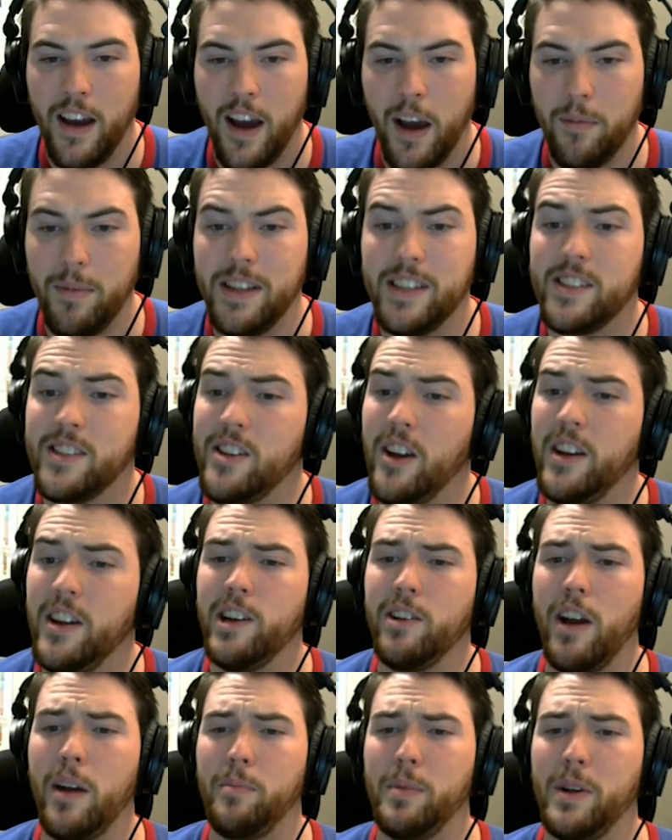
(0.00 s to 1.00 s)
I mean, start
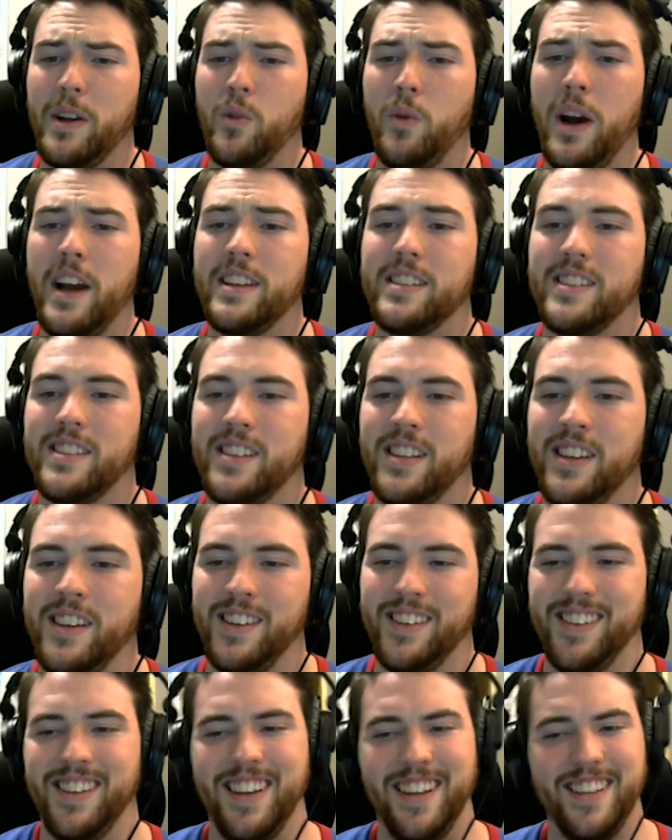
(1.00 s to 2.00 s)
your epic quest!
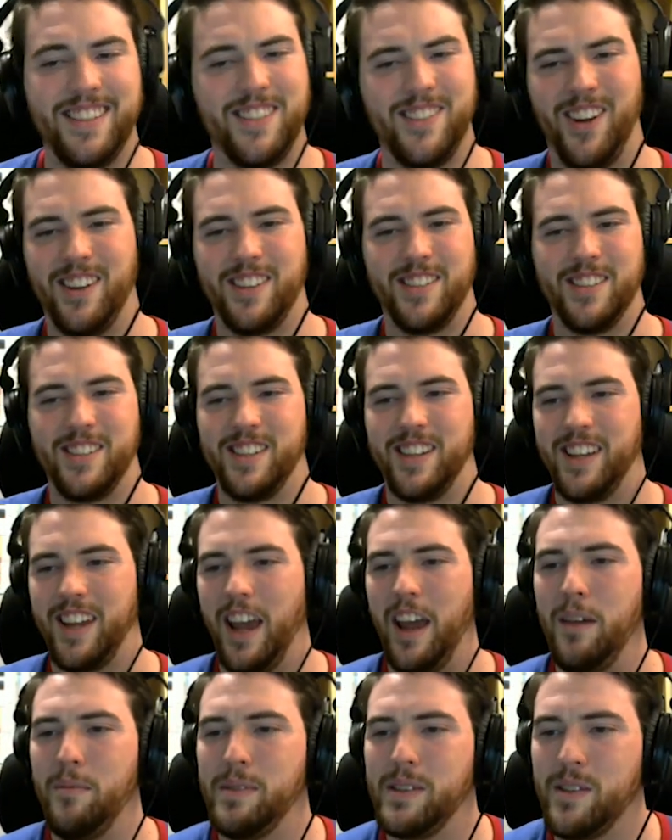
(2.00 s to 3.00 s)
It's not just a
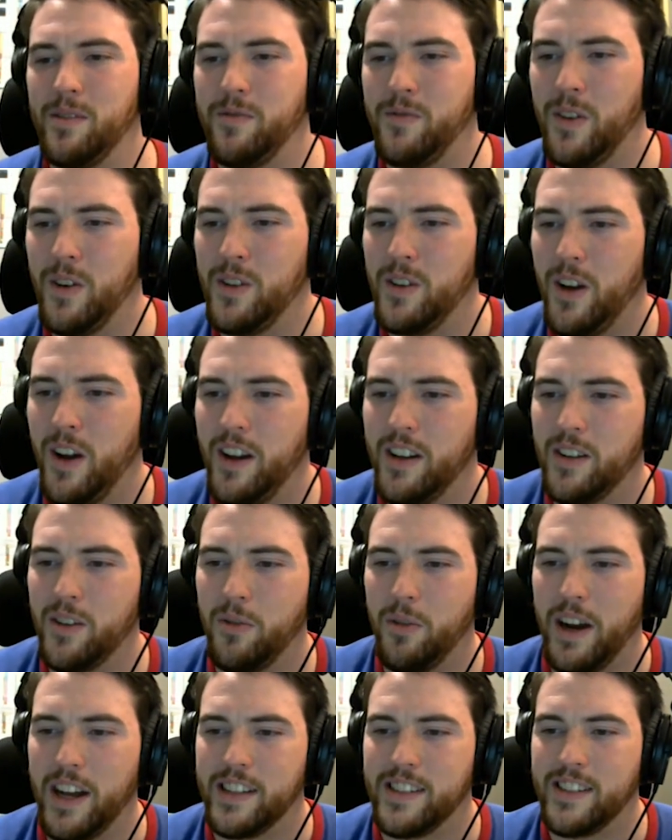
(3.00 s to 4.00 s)
game, it's a full-on
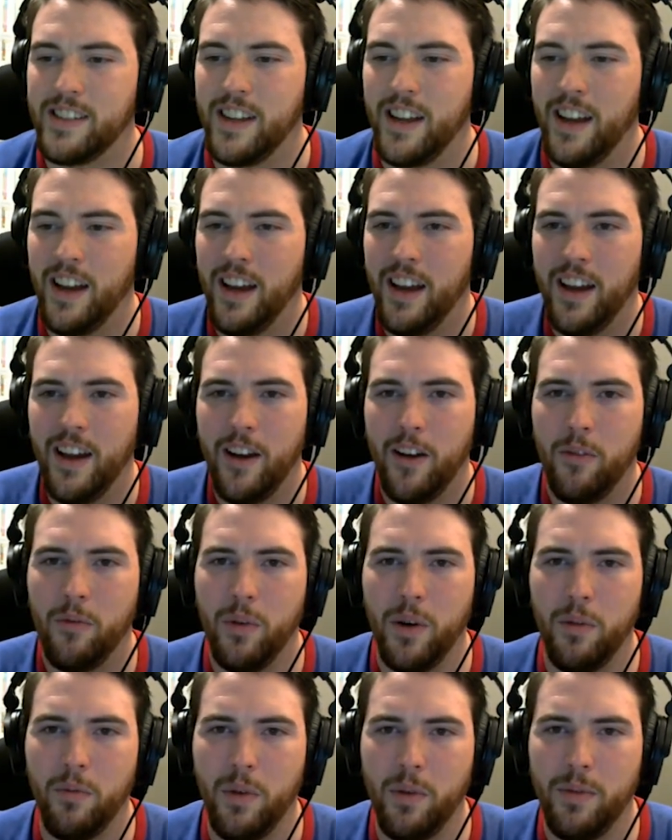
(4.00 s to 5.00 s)
quest.
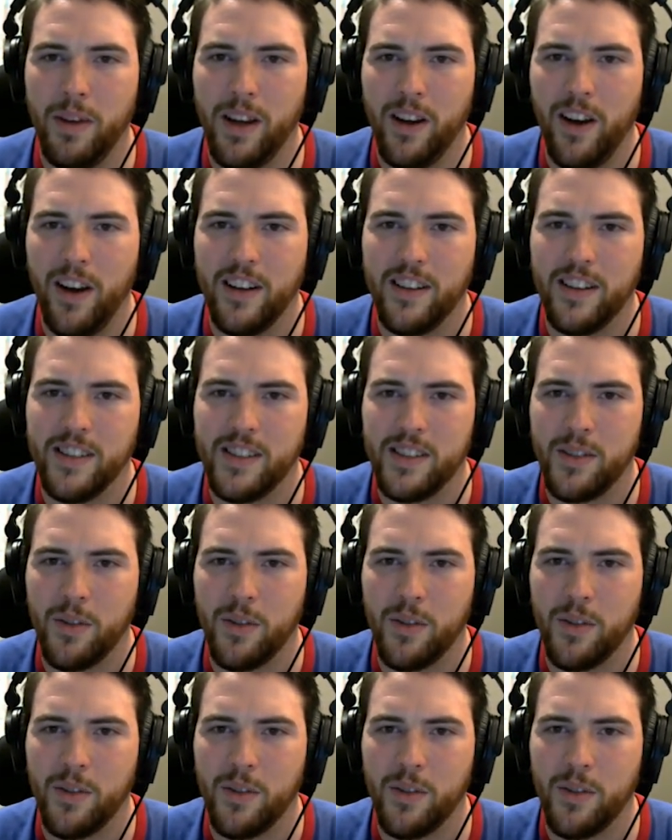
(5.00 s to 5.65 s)
What do we got? The